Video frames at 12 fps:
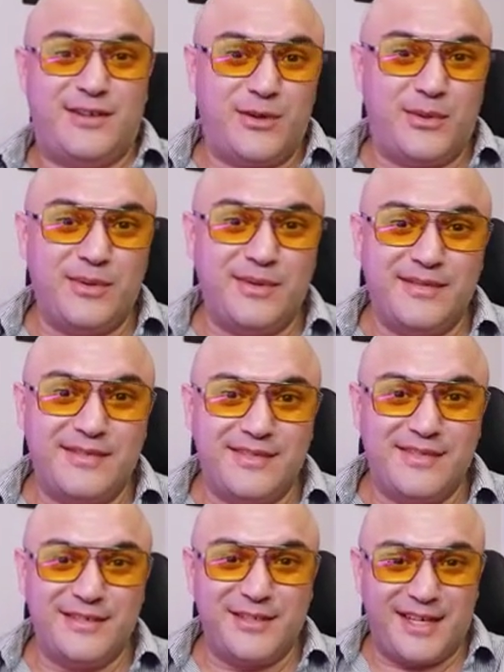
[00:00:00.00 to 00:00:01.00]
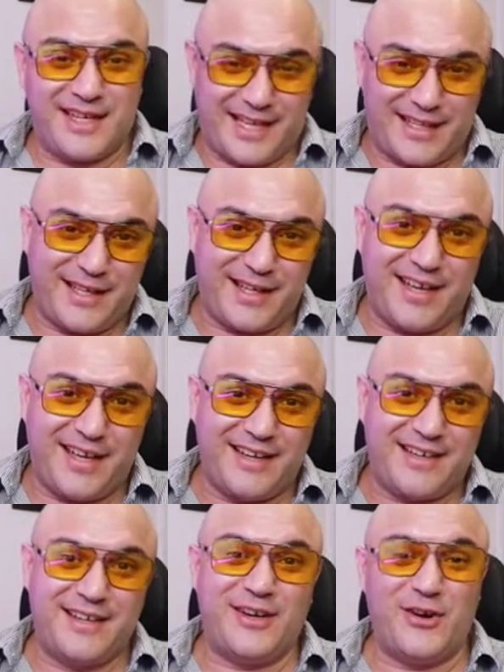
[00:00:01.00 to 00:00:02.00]
Cool? Click the
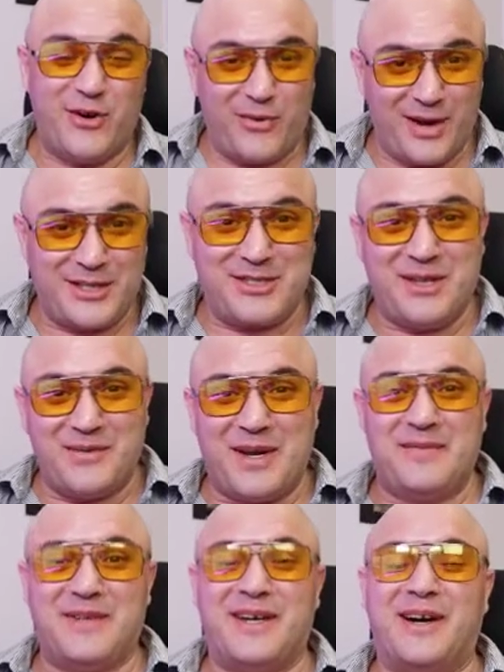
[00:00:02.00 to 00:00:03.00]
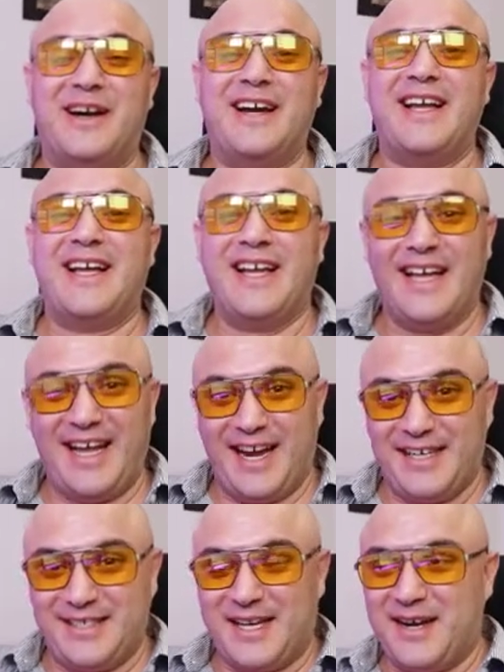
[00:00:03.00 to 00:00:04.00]
link, go watch the webinar,
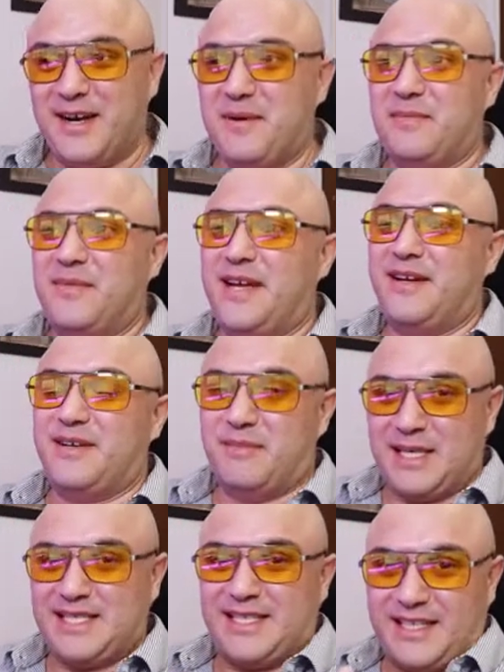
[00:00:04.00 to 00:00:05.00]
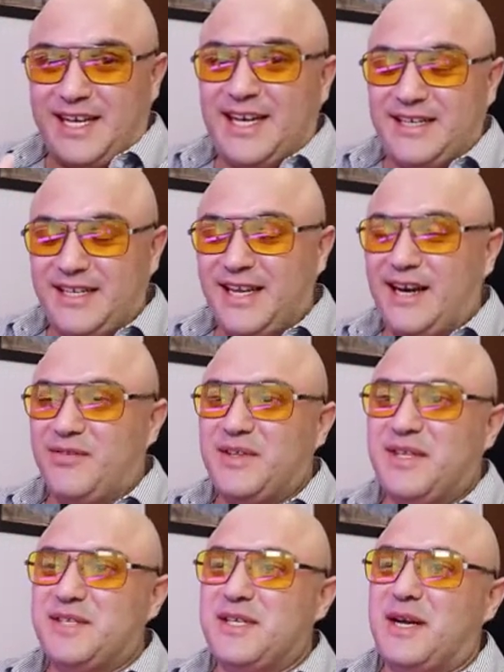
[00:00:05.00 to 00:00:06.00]
and sign up and basically get
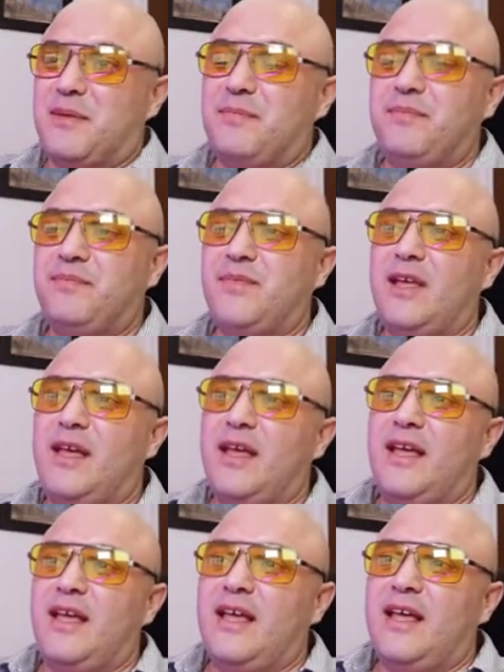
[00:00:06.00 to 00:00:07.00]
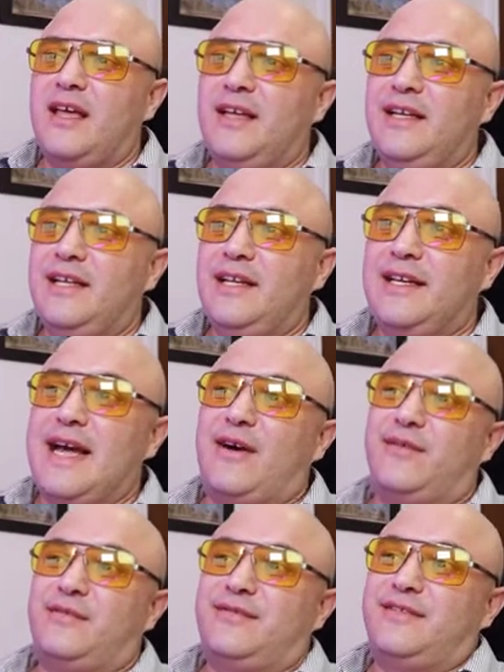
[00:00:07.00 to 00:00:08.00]
everything set up.
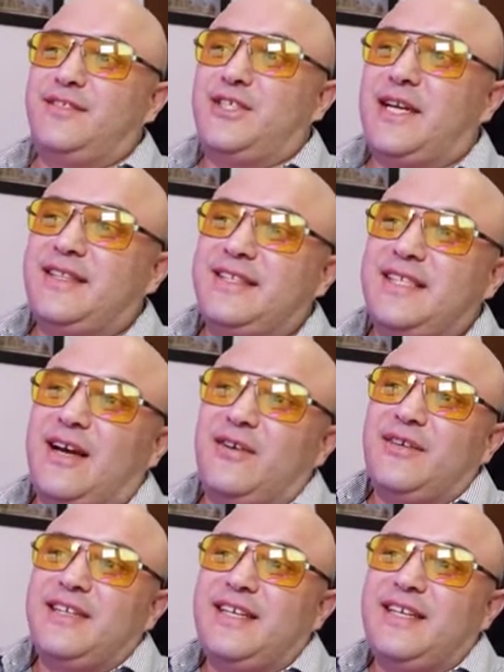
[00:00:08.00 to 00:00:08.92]
Now, check this out.